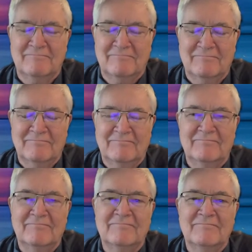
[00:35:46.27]

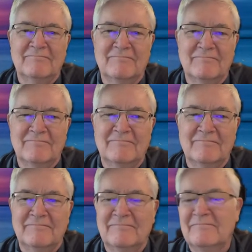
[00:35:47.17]

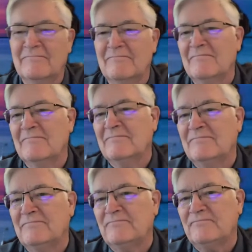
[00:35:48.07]

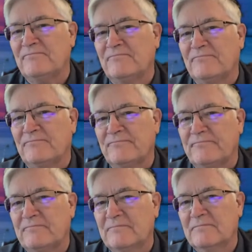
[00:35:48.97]

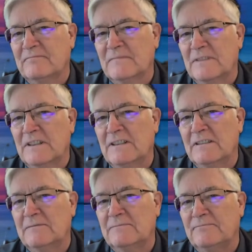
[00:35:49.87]

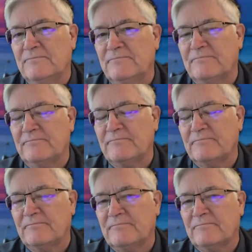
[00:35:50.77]

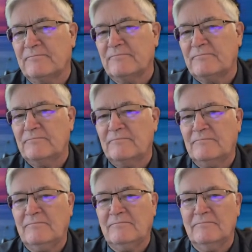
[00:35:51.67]

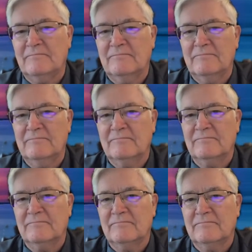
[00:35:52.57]

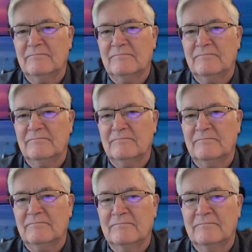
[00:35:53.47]
No words are spoken by the person on screen.